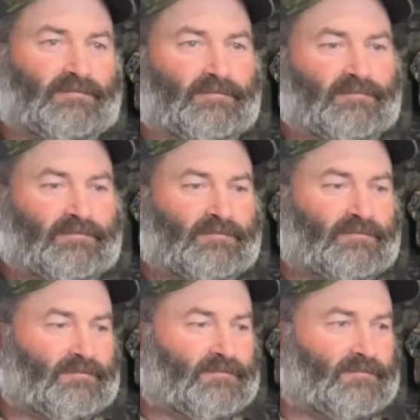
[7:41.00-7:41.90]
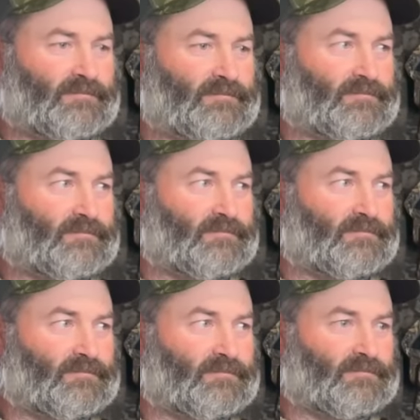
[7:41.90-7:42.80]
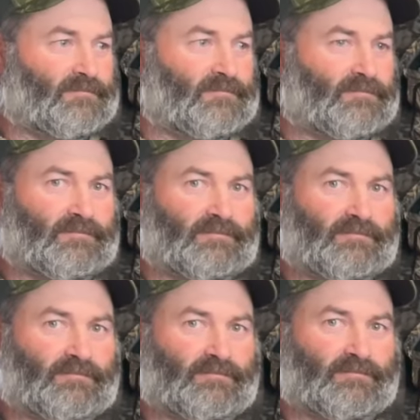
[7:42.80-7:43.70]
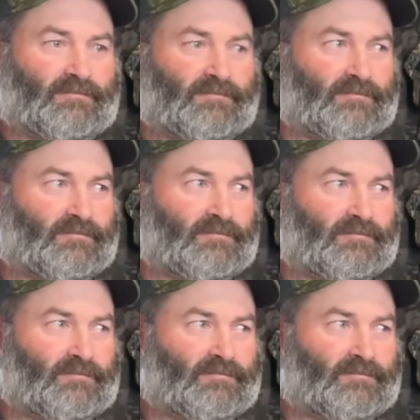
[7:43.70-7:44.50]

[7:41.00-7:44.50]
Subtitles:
This person isn't speaking.